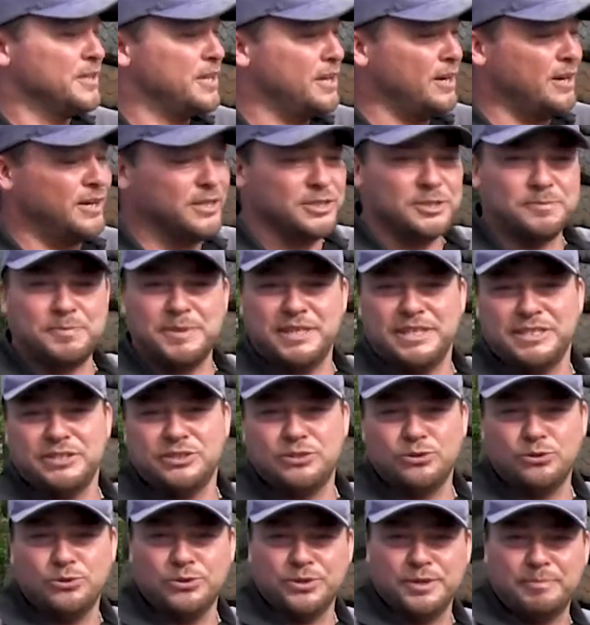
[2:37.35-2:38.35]
Cars being
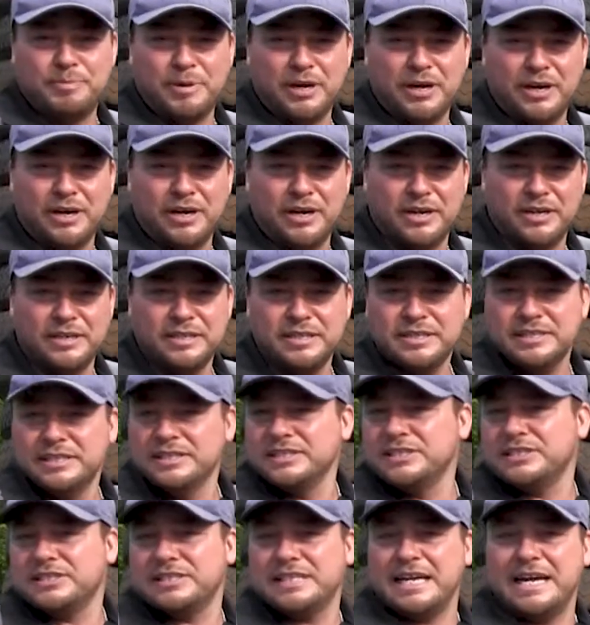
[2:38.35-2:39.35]
torn apart,
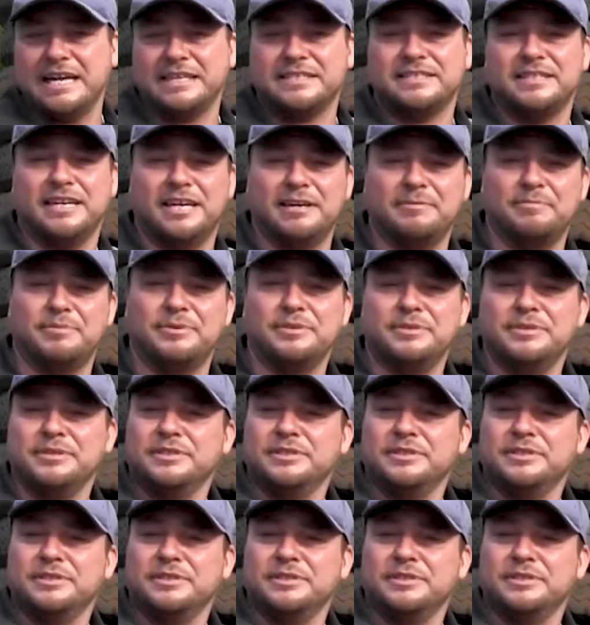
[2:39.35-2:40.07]
stacked up,